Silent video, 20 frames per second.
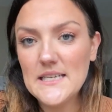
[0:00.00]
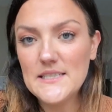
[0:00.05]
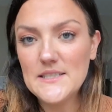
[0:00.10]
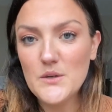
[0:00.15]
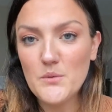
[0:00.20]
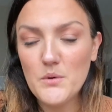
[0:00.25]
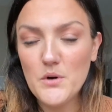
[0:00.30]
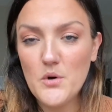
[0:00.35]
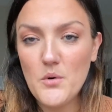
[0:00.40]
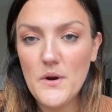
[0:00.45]

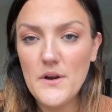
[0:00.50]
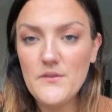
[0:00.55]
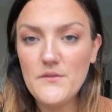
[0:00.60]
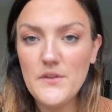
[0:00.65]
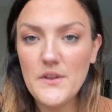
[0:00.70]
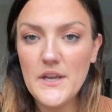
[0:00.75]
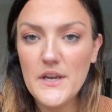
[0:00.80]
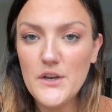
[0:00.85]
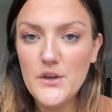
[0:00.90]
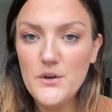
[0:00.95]
So we're going for
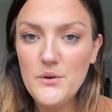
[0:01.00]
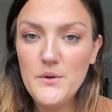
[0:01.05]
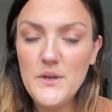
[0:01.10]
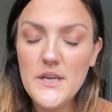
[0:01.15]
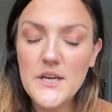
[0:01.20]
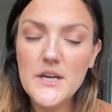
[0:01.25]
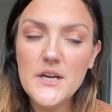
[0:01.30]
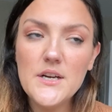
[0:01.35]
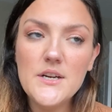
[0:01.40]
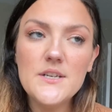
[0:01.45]
like New
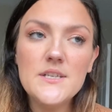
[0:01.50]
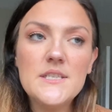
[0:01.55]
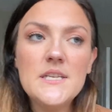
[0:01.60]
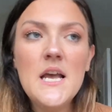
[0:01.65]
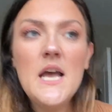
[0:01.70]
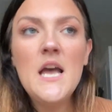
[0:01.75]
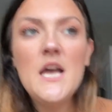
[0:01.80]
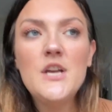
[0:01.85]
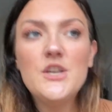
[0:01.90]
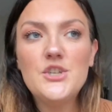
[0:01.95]
Year's.
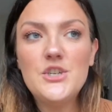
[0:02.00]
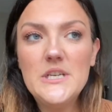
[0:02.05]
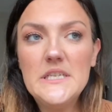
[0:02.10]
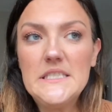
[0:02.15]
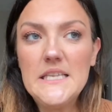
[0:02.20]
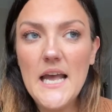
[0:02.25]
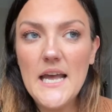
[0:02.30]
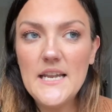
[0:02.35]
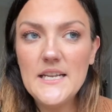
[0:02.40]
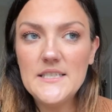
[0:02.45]
She's
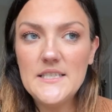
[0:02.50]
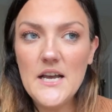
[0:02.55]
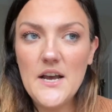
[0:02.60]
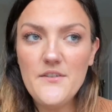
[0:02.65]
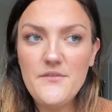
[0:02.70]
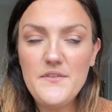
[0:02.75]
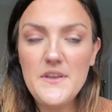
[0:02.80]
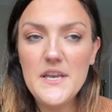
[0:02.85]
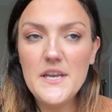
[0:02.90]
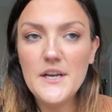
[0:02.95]
had a
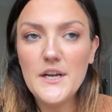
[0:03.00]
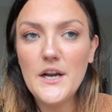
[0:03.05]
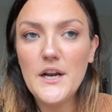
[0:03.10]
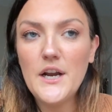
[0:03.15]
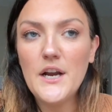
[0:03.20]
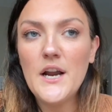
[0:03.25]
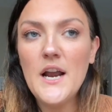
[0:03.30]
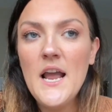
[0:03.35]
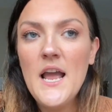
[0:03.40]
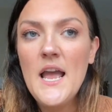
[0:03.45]
tough
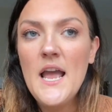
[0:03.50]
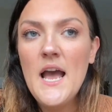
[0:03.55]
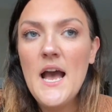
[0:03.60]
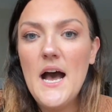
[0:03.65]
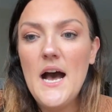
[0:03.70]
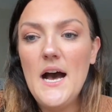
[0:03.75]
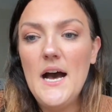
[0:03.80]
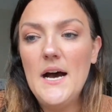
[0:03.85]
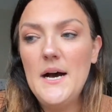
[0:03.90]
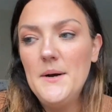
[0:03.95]
year,
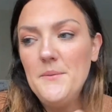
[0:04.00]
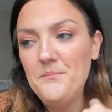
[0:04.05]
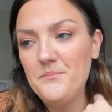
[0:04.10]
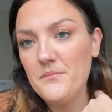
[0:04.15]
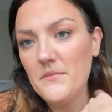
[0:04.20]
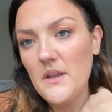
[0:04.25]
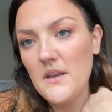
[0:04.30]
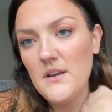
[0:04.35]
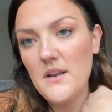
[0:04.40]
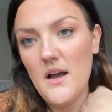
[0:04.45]

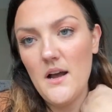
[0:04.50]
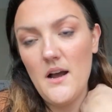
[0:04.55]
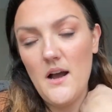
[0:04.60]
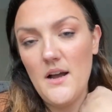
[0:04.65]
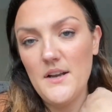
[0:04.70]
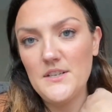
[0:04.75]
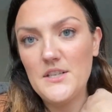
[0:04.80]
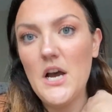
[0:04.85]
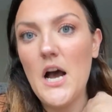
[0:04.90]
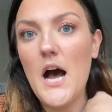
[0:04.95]

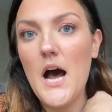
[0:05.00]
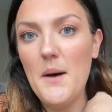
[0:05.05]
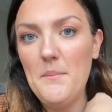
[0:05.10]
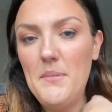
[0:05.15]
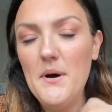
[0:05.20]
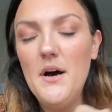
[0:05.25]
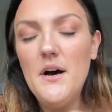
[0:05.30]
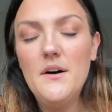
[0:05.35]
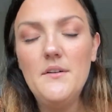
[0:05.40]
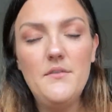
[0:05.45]
on top
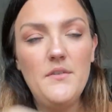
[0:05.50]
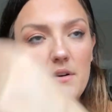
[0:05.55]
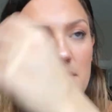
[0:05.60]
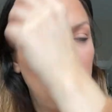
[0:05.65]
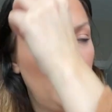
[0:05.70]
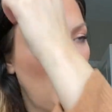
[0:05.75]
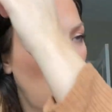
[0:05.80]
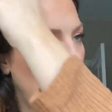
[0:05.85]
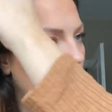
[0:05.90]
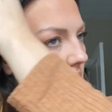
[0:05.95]
of
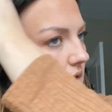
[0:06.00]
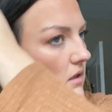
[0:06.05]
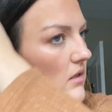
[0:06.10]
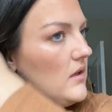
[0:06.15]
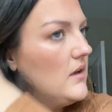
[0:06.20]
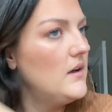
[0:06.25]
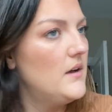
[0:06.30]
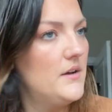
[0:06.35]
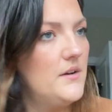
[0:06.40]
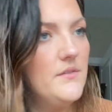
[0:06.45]
all
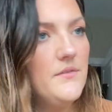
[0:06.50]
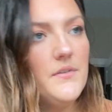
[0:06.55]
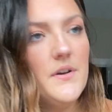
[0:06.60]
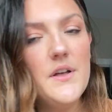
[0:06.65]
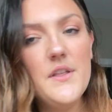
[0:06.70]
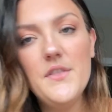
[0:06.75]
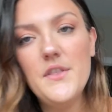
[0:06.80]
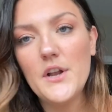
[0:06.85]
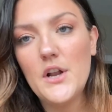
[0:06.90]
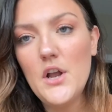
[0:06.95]
of
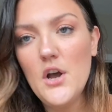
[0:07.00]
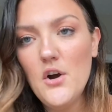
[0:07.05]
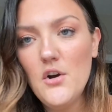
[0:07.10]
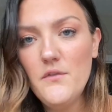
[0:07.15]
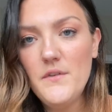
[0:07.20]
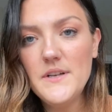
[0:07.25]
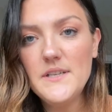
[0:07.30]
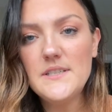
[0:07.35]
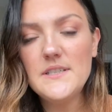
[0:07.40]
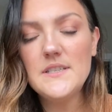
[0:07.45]
the
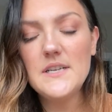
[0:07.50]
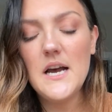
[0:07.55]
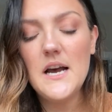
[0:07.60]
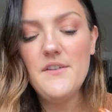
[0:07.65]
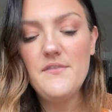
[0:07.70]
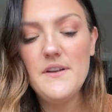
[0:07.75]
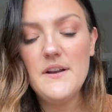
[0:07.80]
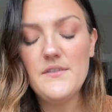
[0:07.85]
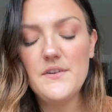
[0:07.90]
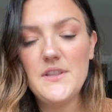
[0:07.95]
COVID
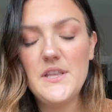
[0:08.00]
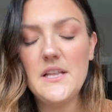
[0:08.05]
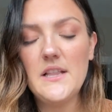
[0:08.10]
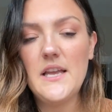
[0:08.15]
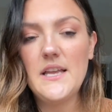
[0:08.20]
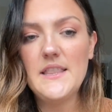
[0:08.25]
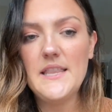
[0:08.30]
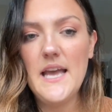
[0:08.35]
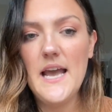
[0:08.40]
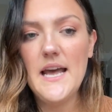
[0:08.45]
stuff and everything
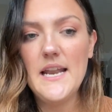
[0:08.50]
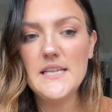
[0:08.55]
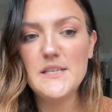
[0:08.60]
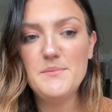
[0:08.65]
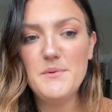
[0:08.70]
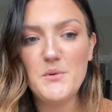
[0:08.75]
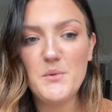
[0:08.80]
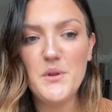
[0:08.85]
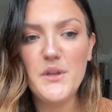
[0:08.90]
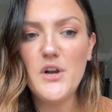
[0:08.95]
like that. It's
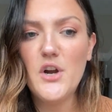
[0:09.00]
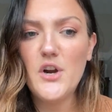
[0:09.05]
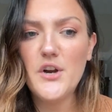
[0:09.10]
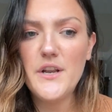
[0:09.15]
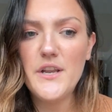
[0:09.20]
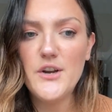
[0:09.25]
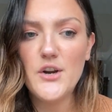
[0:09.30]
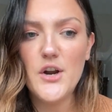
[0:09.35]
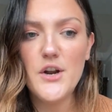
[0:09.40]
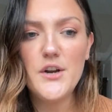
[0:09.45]
been a really hard
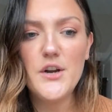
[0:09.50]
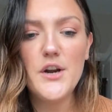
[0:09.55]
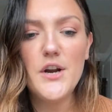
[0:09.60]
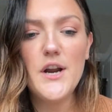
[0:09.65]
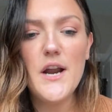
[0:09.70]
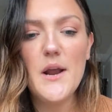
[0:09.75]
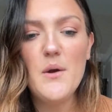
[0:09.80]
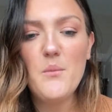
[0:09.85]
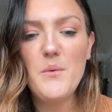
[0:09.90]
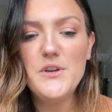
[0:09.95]
year on her,
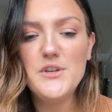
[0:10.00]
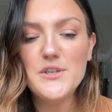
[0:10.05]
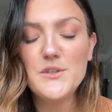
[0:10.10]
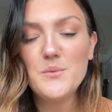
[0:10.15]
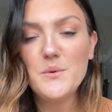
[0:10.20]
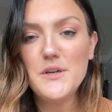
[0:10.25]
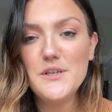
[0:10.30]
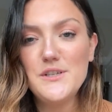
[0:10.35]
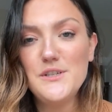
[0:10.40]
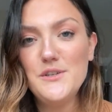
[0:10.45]
and we just
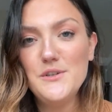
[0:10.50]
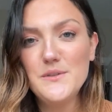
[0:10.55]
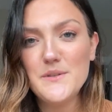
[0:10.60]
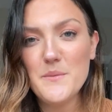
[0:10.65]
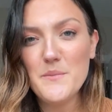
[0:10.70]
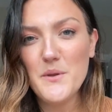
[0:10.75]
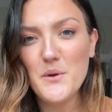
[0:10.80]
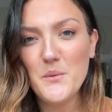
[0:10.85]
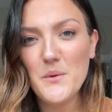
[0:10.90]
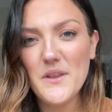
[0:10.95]
wanted to do
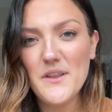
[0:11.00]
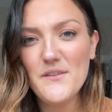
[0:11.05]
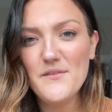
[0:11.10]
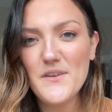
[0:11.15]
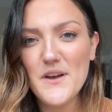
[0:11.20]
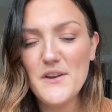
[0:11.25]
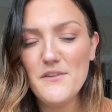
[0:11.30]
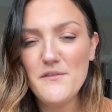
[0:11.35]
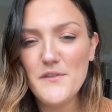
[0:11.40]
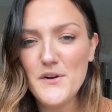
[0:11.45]
something really
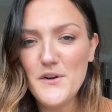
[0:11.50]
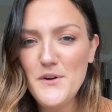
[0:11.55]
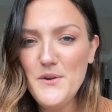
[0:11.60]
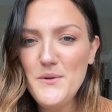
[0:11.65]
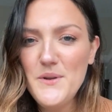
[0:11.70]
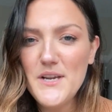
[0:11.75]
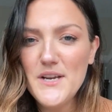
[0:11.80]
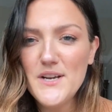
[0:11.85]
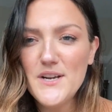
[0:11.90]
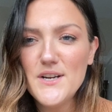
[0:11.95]
fun for New
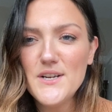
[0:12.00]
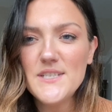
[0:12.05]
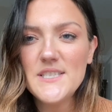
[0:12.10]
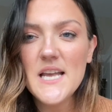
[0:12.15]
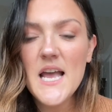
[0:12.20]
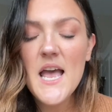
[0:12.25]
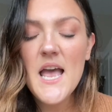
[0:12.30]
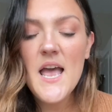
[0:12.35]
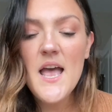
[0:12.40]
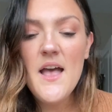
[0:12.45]
Year's.
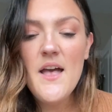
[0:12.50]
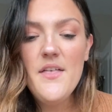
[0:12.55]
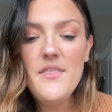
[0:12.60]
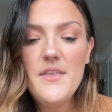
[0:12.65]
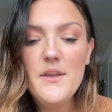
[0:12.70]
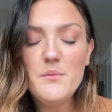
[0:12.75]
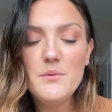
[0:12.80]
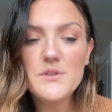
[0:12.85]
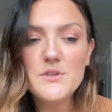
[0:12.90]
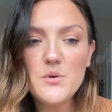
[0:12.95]

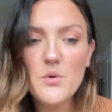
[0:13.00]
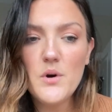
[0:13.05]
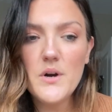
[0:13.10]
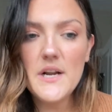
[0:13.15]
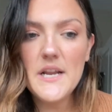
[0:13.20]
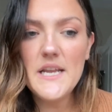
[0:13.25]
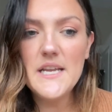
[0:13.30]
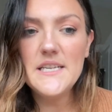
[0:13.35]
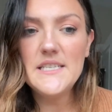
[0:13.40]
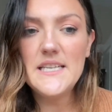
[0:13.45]
The
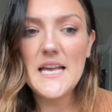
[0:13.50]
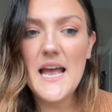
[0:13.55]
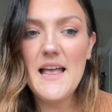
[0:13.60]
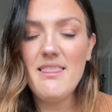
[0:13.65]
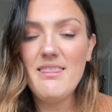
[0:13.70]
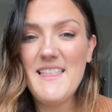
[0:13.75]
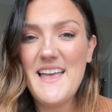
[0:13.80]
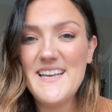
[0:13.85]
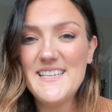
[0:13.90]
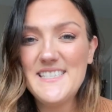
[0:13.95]
resort is
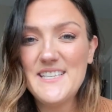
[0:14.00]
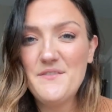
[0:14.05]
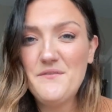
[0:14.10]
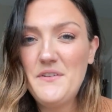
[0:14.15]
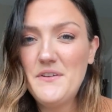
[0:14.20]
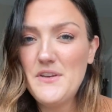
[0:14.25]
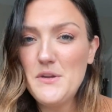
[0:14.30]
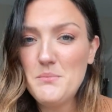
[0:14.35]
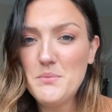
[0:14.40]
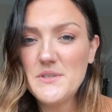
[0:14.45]
at less than
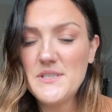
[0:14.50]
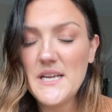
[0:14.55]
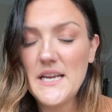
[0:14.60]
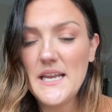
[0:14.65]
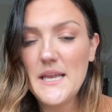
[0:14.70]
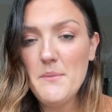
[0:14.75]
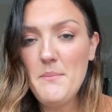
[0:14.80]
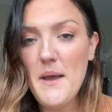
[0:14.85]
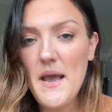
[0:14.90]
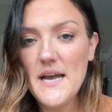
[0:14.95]
50%
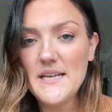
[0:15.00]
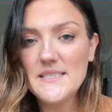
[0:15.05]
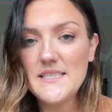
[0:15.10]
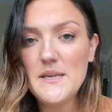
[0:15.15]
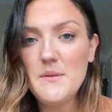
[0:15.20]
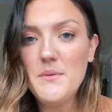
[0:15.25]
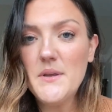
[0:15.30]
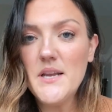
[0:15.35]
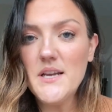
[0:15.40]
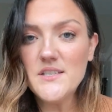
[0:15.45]
capacity
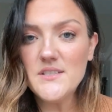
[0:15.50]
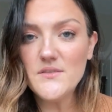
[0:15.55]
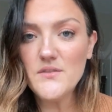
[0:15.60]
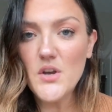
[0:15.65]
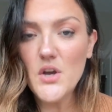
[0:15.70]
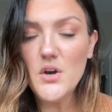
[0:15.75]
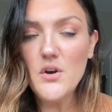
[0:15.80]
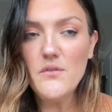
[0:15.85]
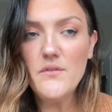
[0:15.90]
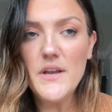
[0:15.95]
because of
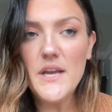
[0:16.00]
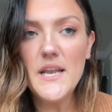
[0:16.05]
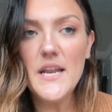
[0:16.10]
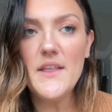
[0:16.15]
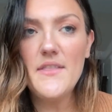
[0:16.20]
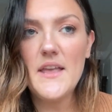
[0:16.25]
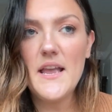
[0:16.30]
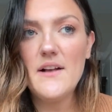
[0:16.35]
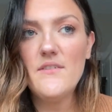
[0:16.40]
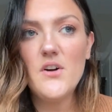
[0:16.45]
COVID,
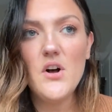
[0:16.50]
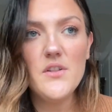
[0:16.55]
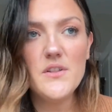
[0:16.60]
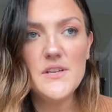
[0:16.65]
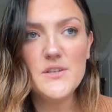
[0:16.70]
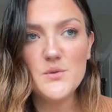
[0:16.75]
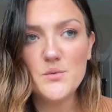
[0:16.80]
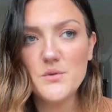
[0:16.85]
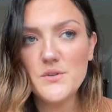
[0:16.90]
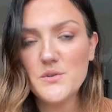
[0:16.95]
and they have all
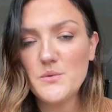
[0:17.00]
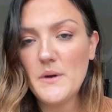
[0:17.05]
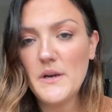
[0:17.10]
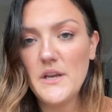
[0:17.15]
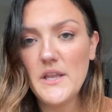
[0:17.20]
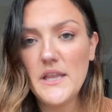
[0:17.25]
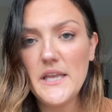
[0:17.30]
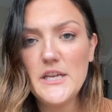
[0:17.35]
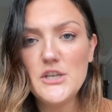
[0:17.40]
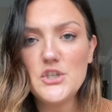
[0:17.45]
these rules and
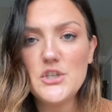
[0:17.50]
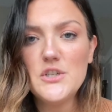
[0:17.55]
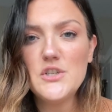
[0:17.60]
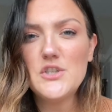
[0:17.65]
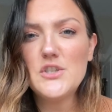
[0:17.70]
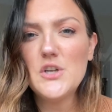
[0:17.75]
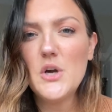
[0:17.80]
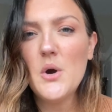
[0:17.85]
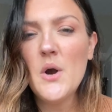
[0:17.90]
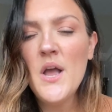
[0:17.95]
regulations.
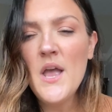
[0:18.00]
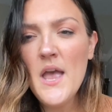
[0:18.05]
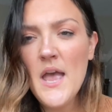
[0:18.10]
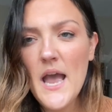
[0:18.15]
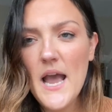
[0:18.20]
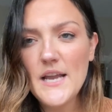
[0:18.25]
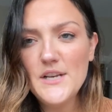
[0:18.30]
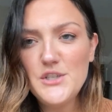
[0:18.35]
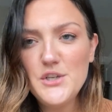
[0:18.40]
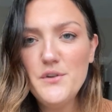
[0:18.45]
So
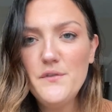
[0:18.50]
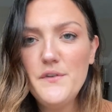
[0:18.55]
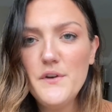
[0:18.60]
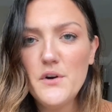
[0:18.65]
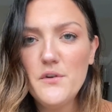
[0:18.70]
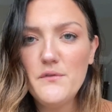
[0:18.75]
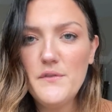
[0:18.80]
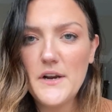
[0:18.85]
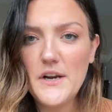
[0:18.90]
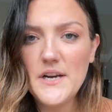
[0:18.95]
I do
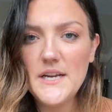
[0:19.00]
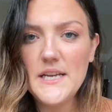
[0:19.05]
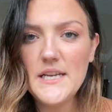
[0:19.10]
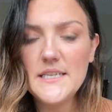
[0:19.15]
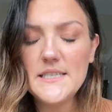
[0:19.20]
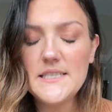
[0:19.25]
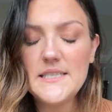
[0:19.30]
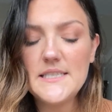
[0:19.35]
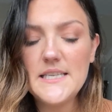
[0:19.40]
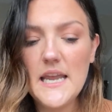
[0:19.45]
feel very
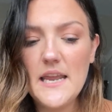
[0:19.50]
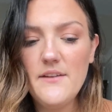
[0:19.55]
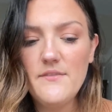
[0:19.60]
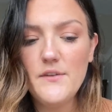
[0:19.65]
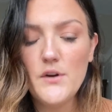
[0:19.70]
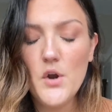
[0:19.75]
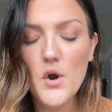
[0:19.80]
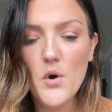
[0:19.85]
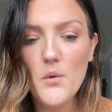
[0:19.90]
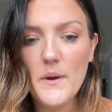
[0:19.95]

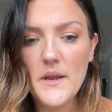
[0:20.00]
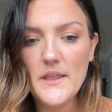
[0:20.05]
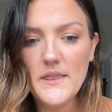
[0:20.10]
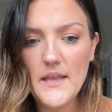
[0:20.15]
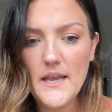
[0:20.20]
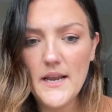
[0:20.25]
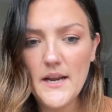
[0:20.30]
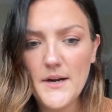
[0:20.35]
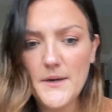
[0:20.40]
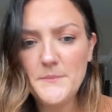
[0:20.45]
safe going
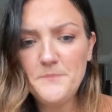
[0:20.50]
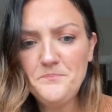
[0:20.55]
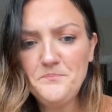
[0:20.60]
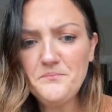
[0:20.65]
there.